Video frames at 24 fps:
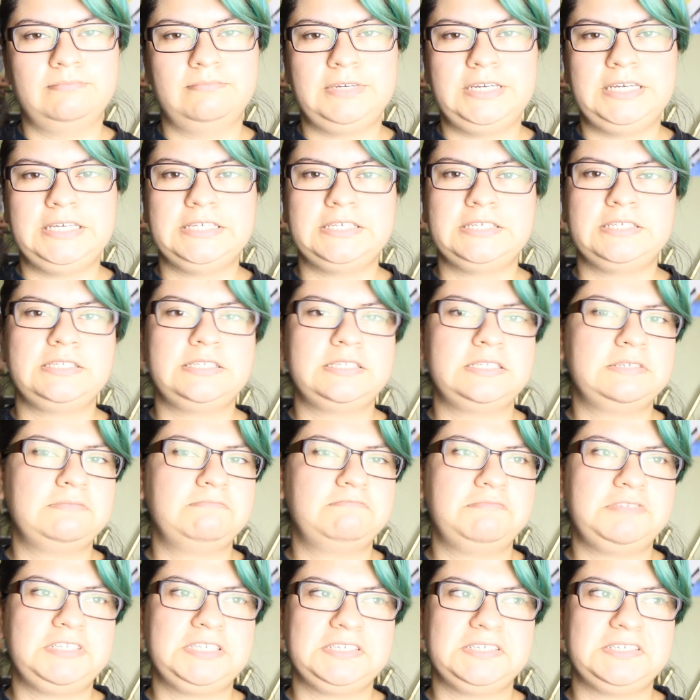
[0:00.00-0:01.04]
It's
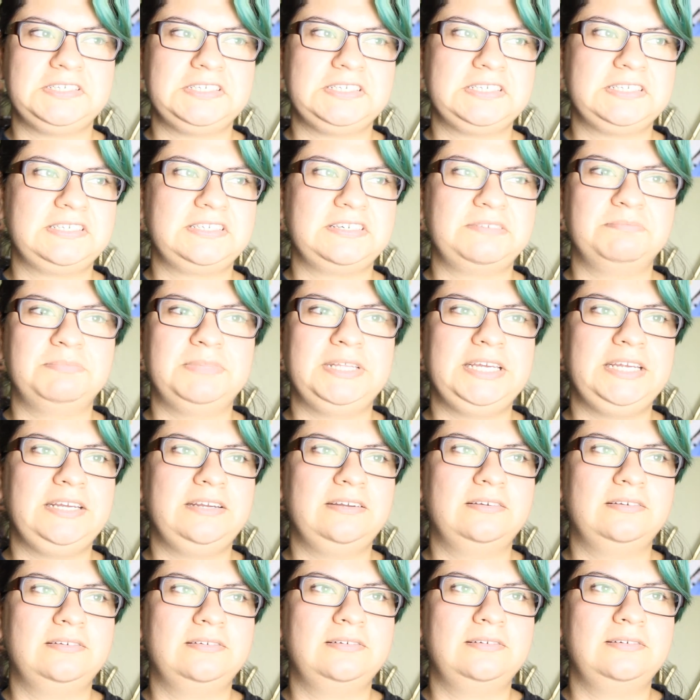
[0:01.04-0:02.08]
just
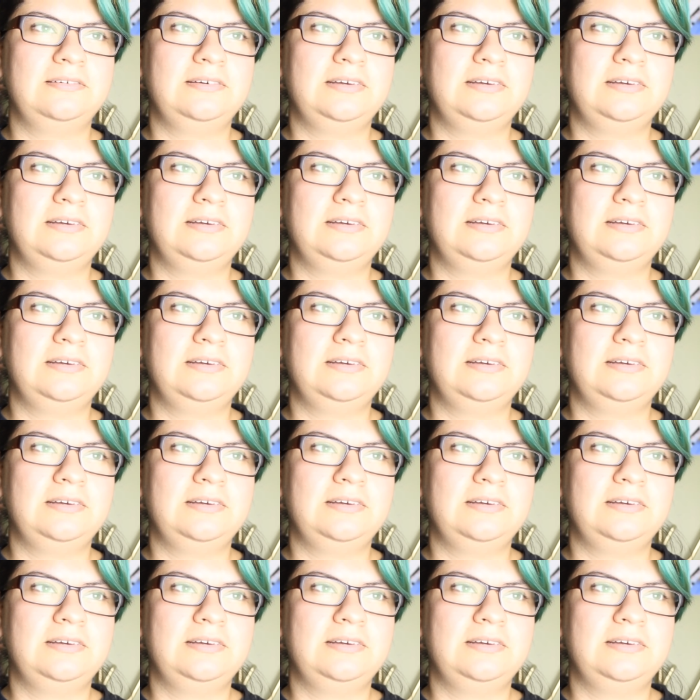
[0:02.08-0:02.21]
something